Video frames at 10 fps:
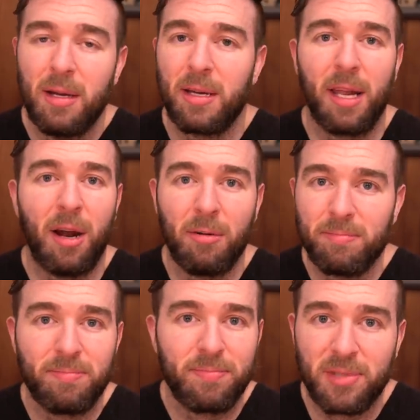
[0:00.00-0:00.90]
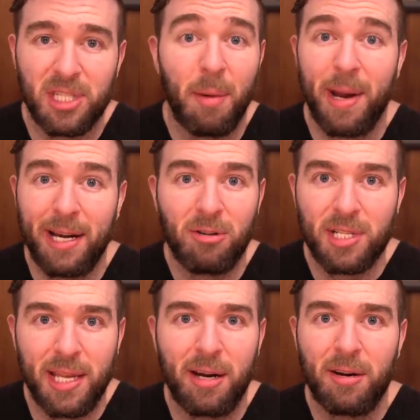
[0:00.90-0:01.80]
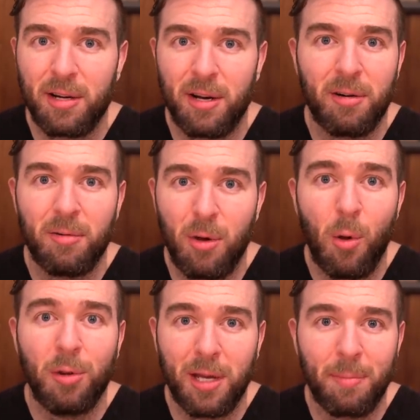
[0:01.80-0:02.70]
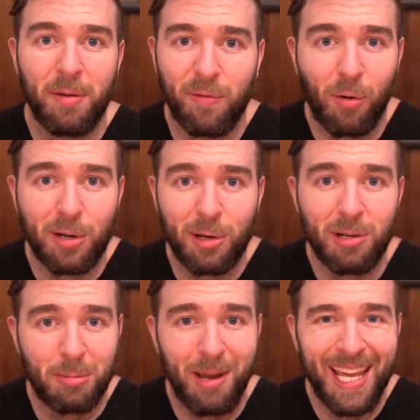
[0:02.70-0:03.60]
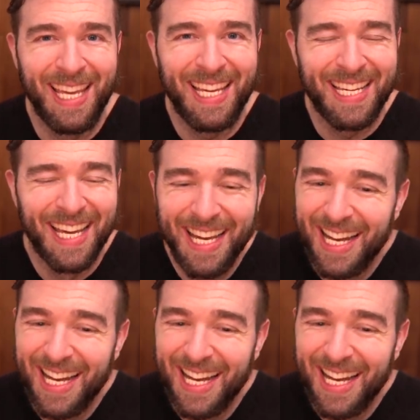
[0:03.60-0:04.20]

you know, some hairs there, you know, holding up the fort, so to speak.